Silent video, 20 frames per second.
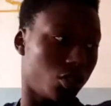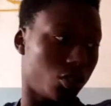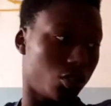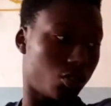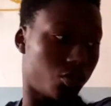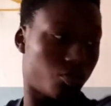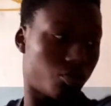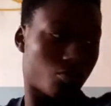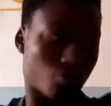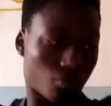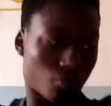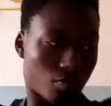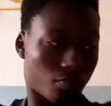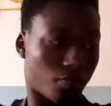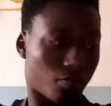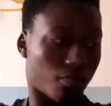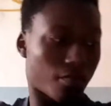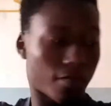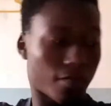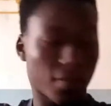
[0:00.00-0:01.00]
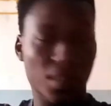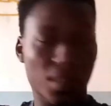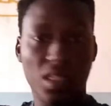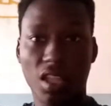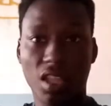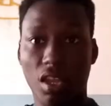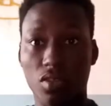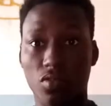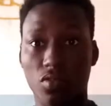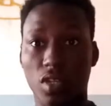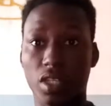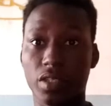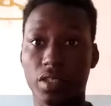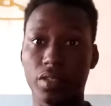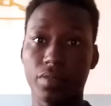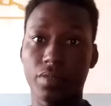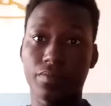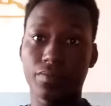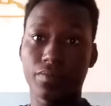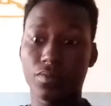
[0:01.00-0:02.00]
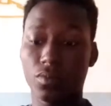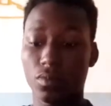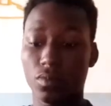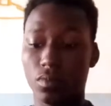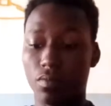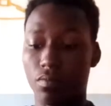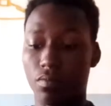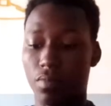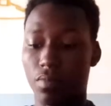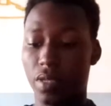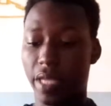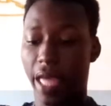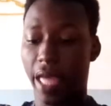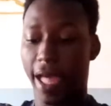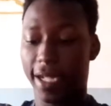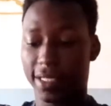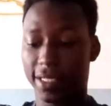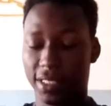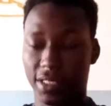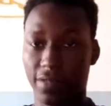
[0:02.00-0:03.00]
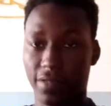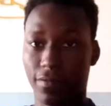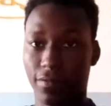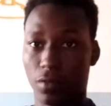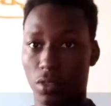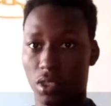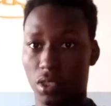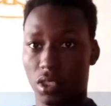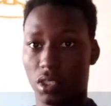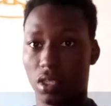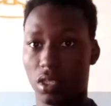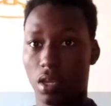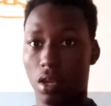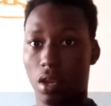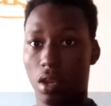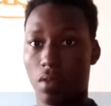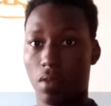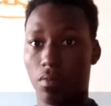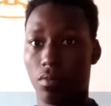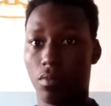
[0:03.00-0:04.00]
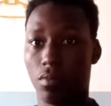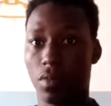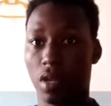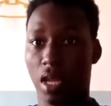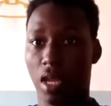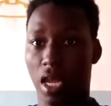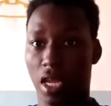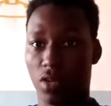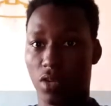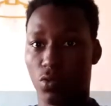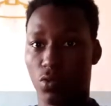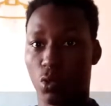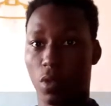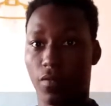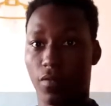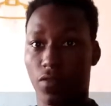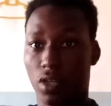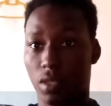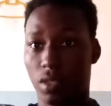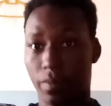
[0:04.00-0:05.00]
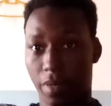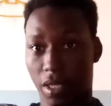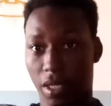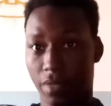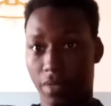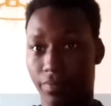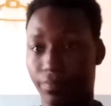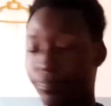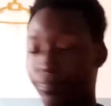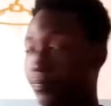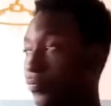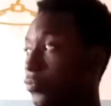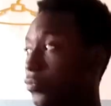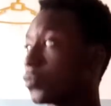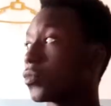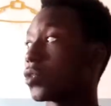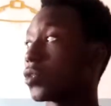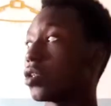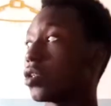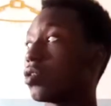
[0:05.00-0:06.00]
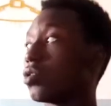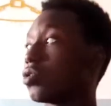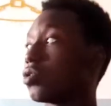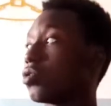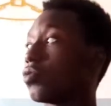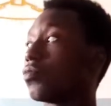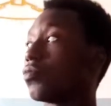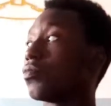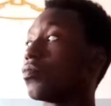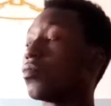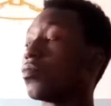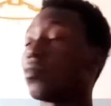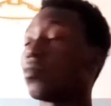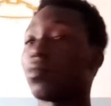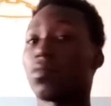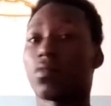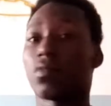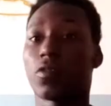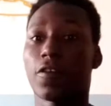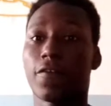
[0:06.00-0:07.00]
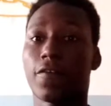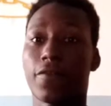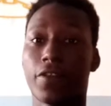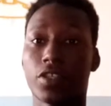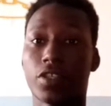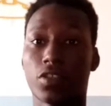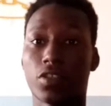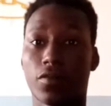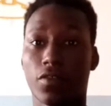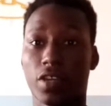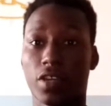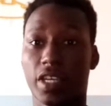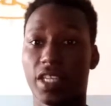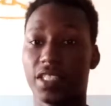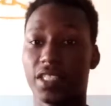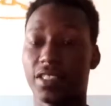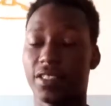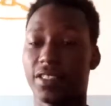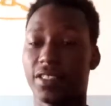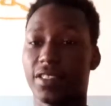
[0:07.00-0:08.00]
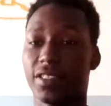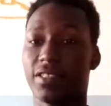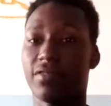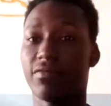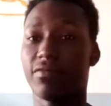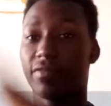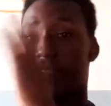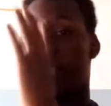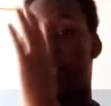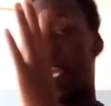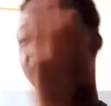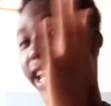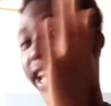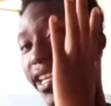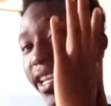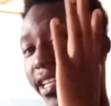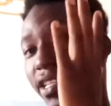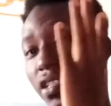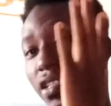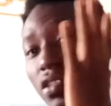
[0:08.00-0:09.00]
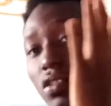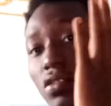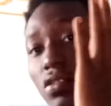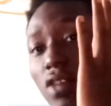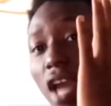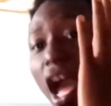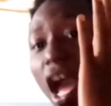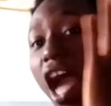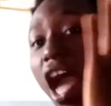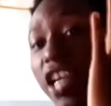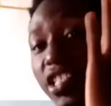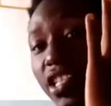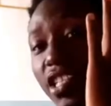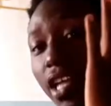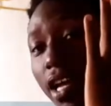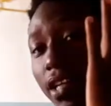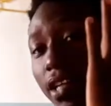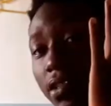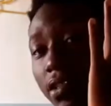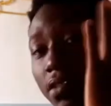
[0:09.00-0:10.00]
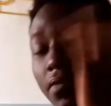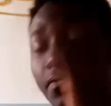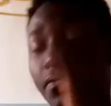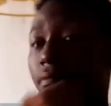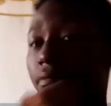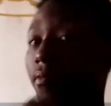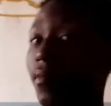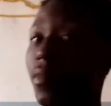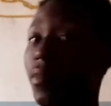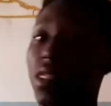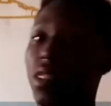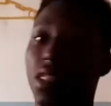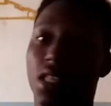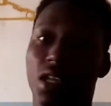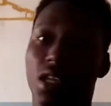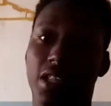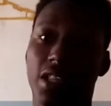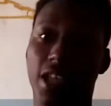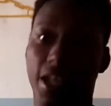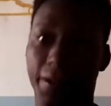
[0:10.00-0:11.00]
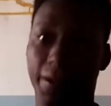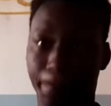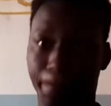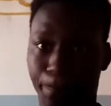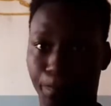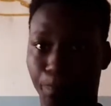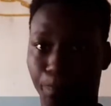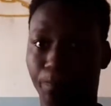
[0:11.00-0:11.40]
to actually be active on Instagram and to avoid the ban. So first of all, get 9 hashtags that